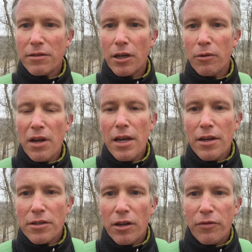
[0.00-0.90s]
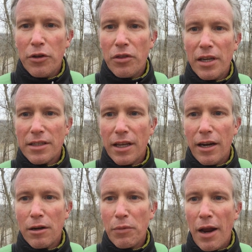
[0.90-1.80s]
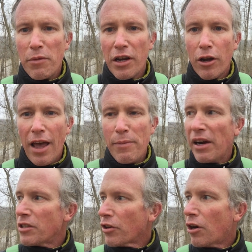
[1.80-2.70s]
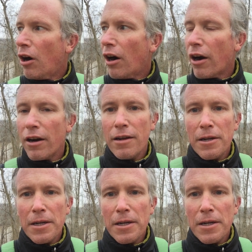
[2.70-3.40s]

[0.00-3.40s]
So a few things there, but I'm gonna head back to the car.